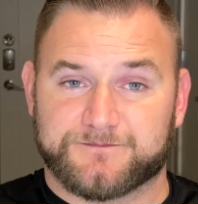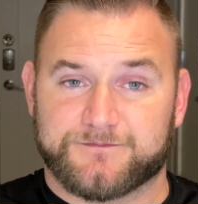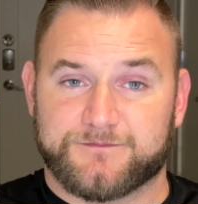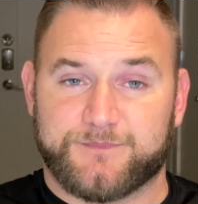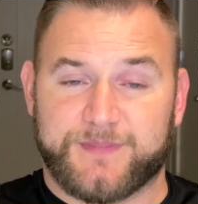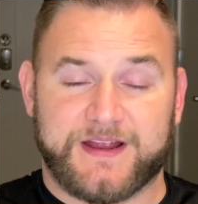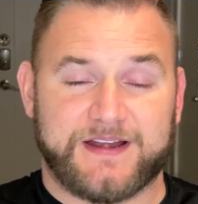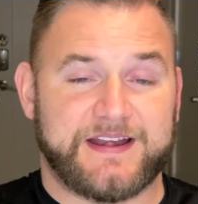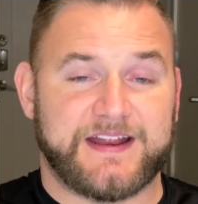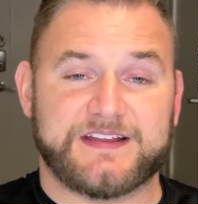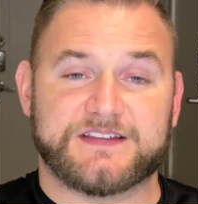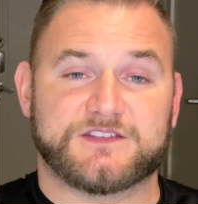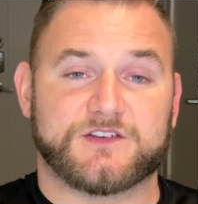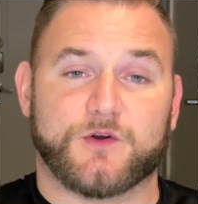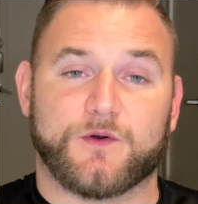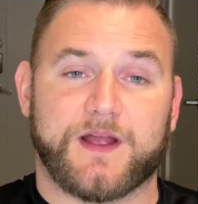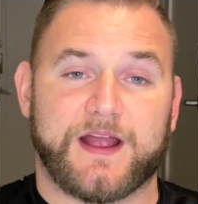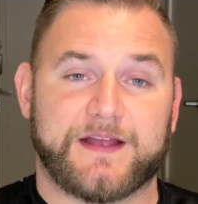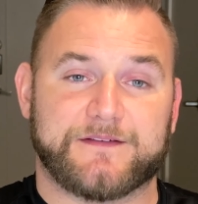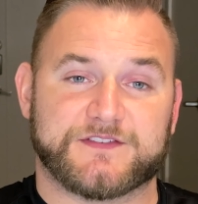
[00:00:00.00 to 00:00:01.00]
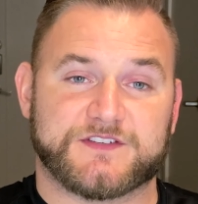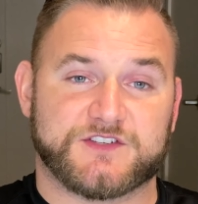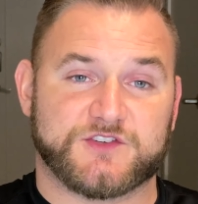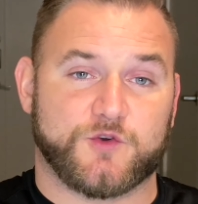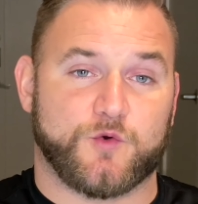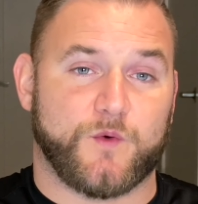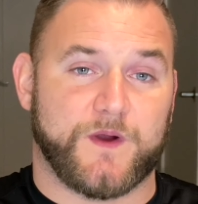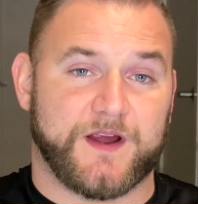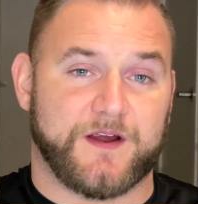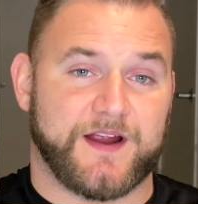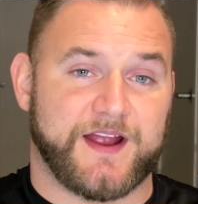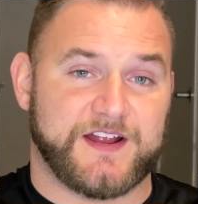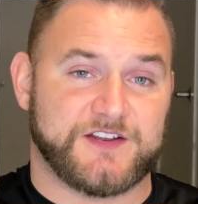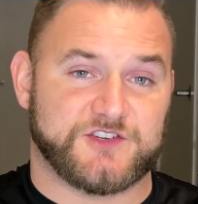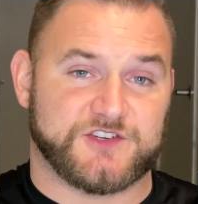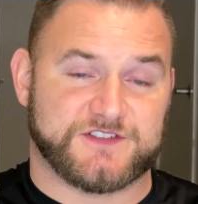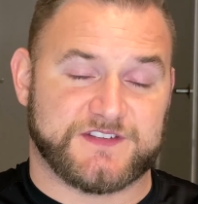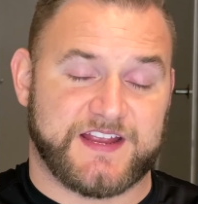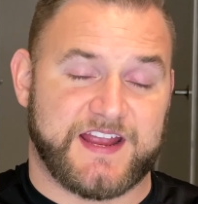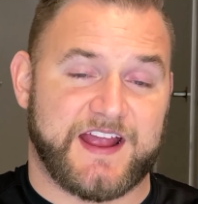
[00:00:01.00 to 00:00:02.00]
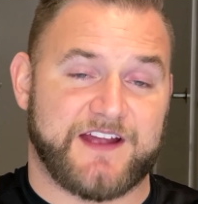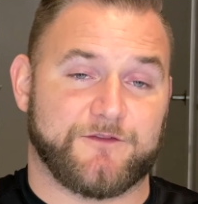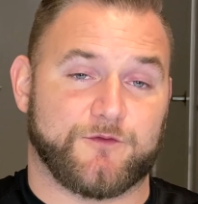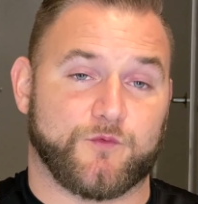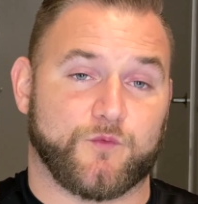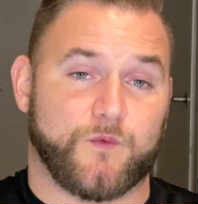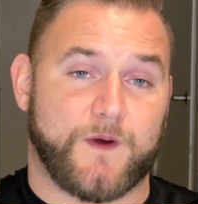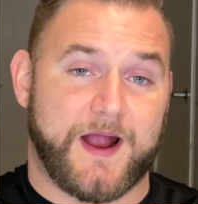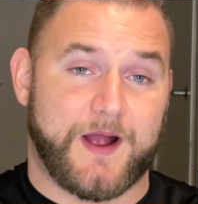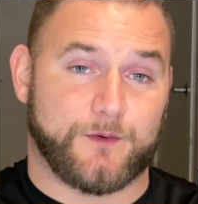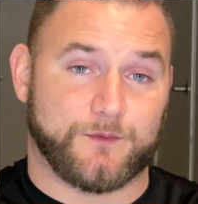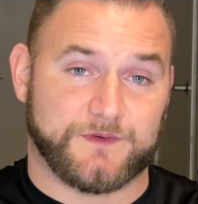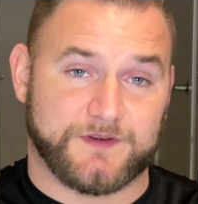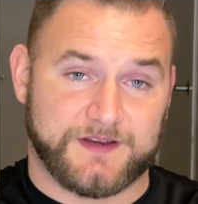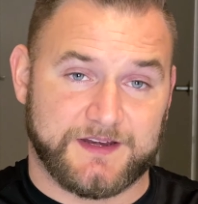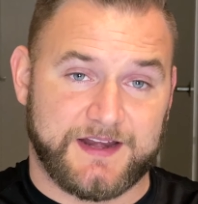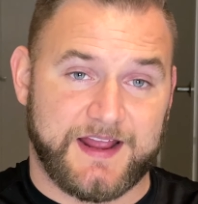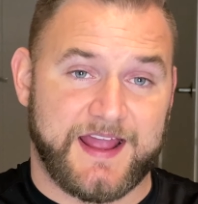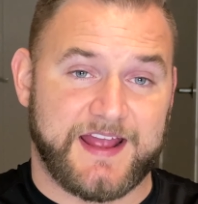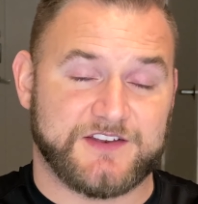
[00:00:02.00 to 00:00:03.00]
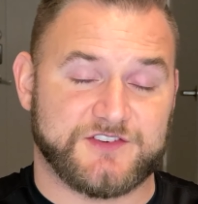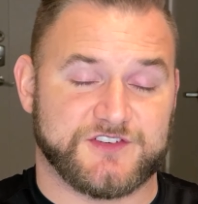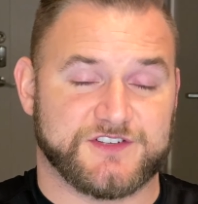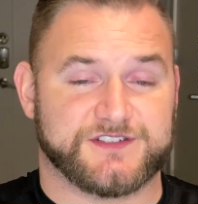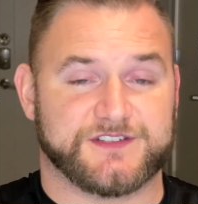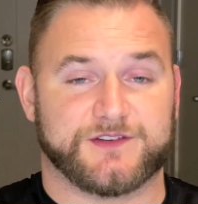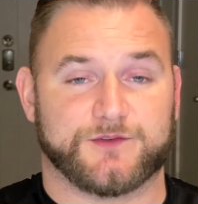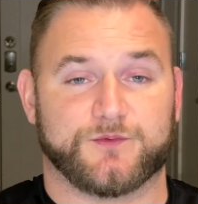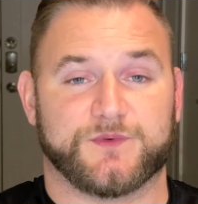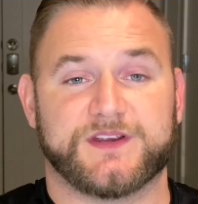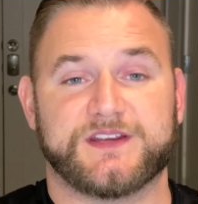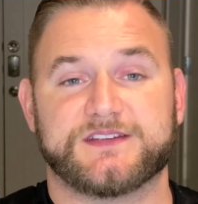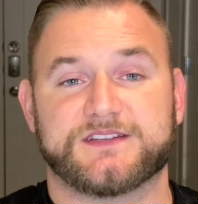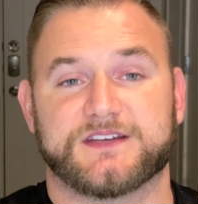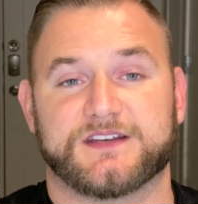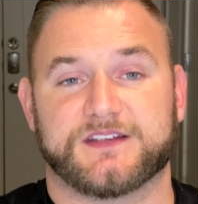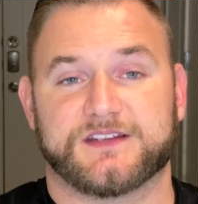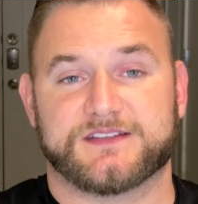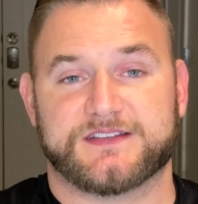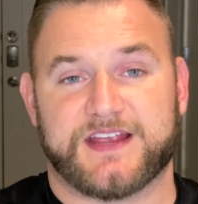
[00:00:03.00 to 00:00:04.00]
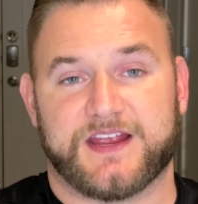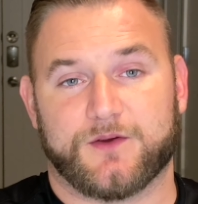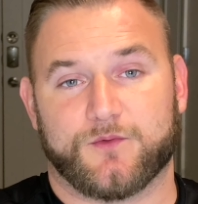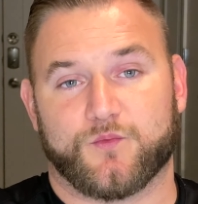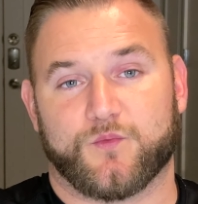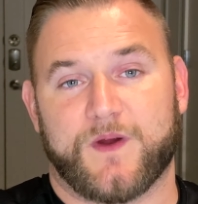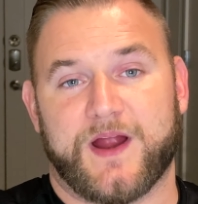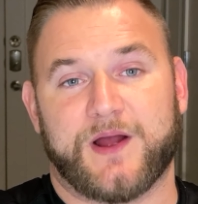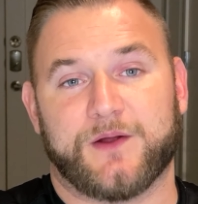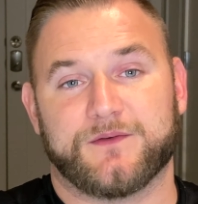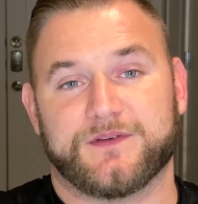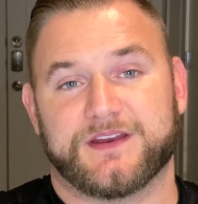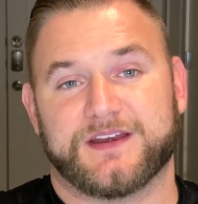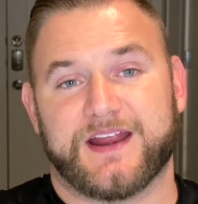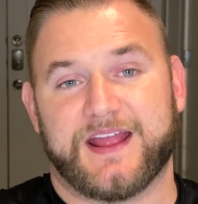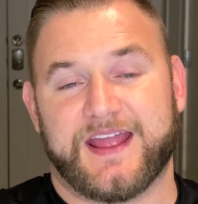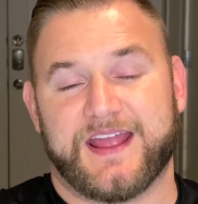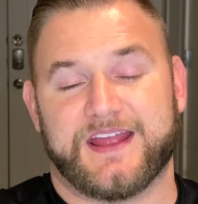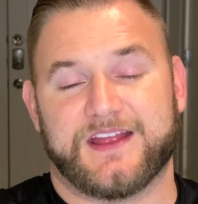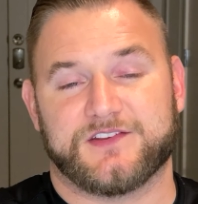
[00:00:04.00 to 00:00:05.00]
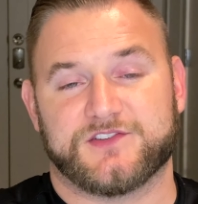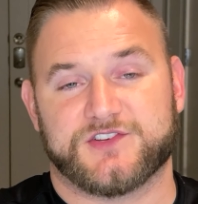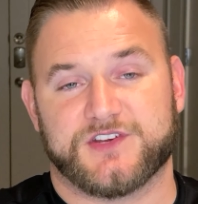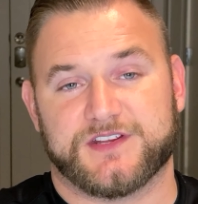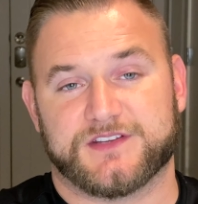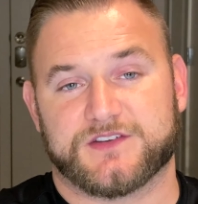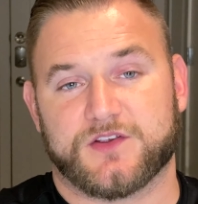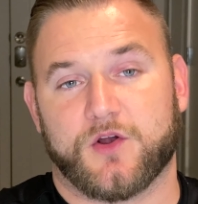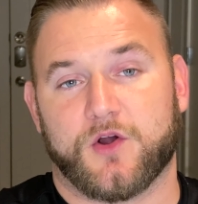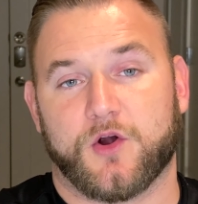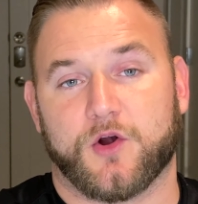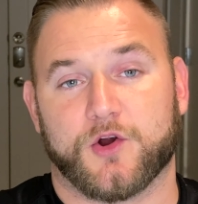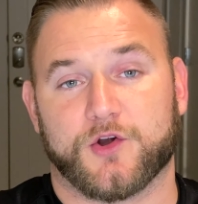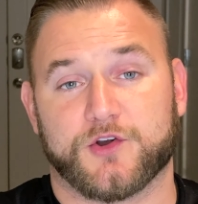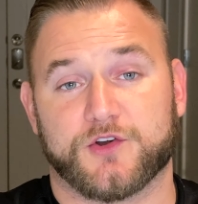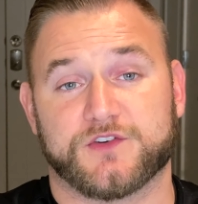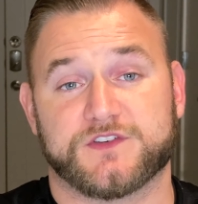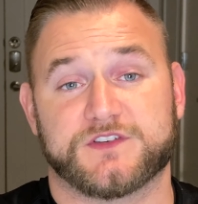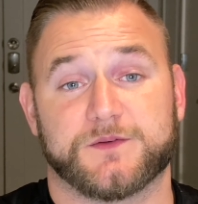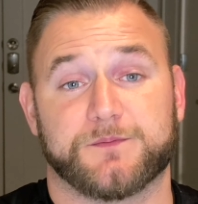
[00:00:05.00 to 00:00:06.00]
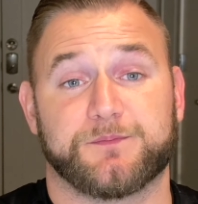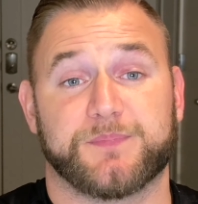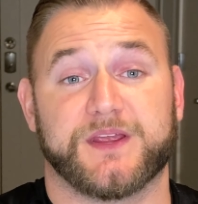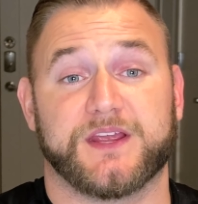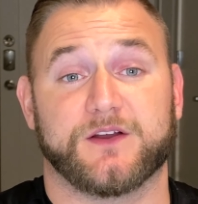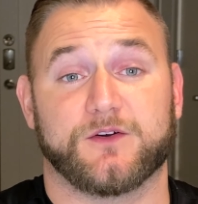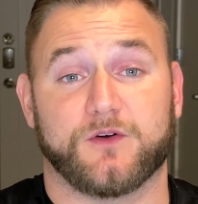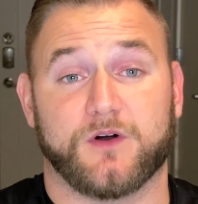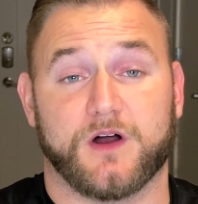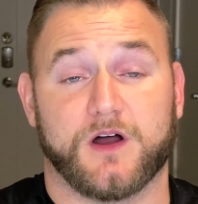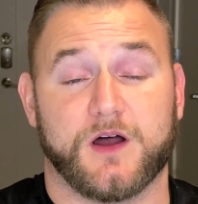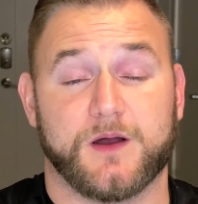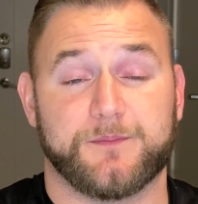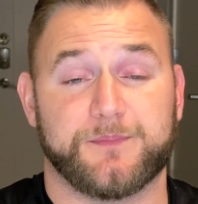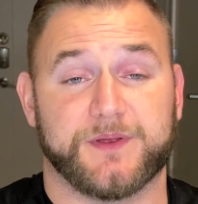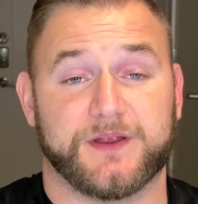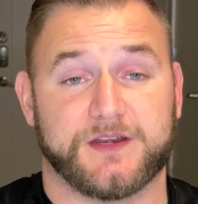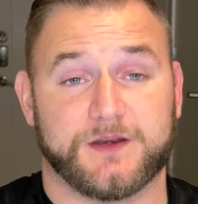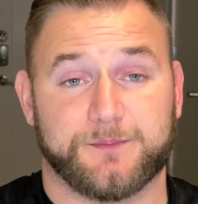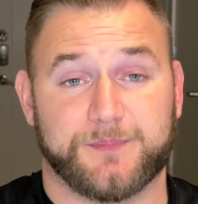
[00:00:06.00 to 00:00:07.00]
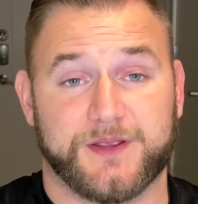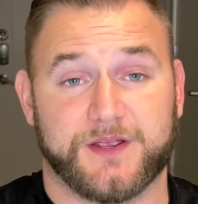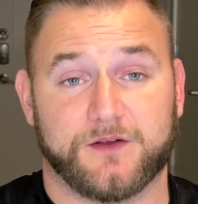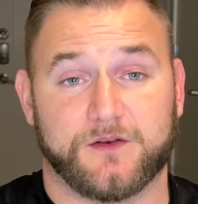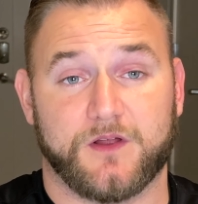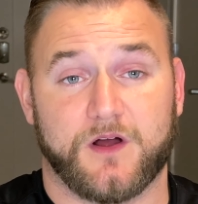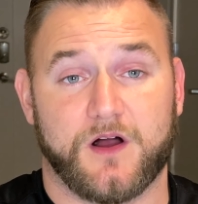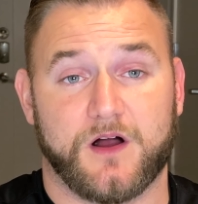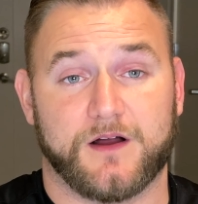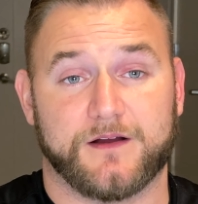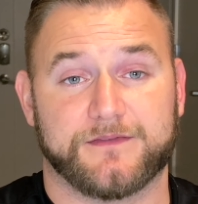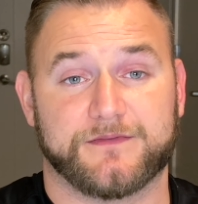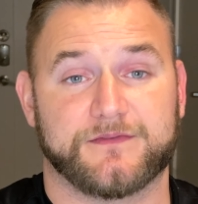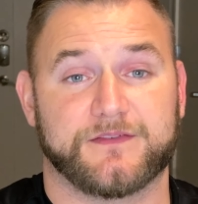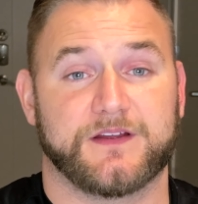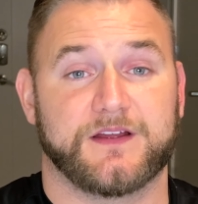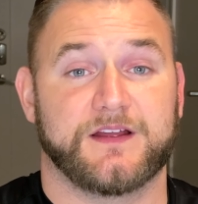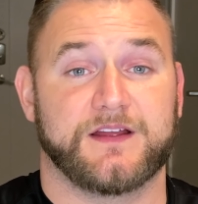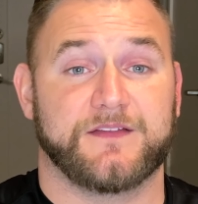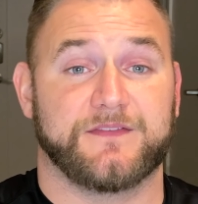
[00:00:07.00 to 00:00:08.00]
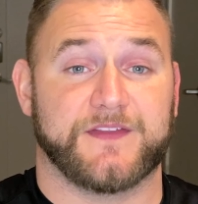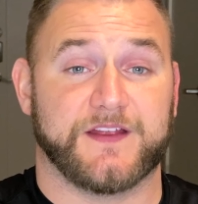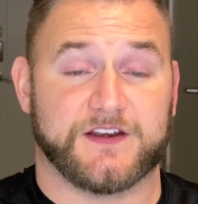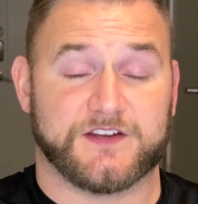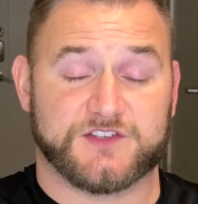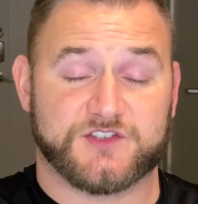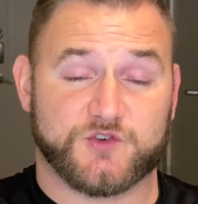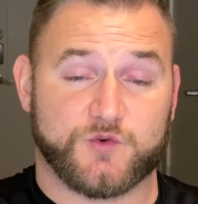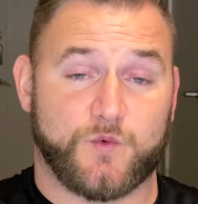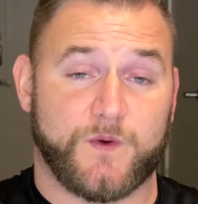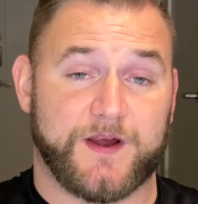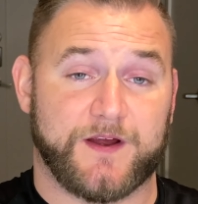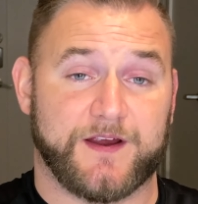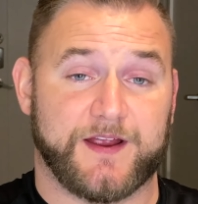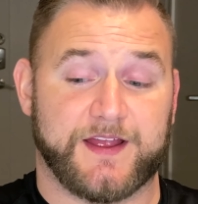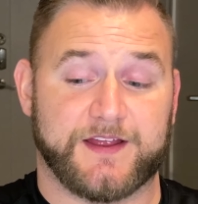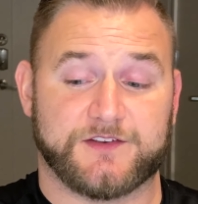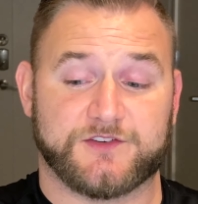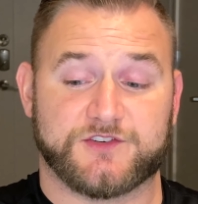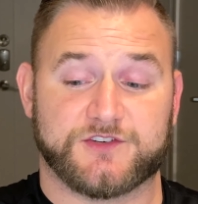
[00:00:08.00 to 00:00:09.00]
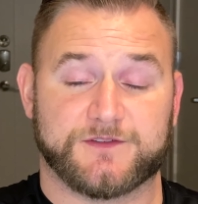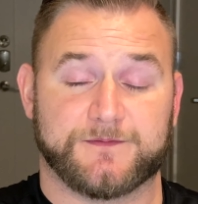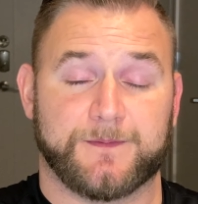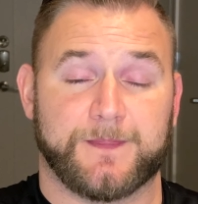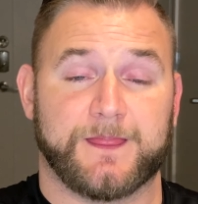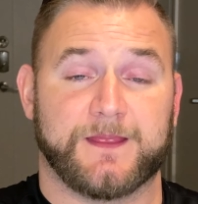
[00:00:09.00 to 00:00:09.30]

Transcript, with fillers: Band aids don't have square edges, they have rounded edges. And the reason is a rounded edge is harder to peel up and to peel off than a square edge.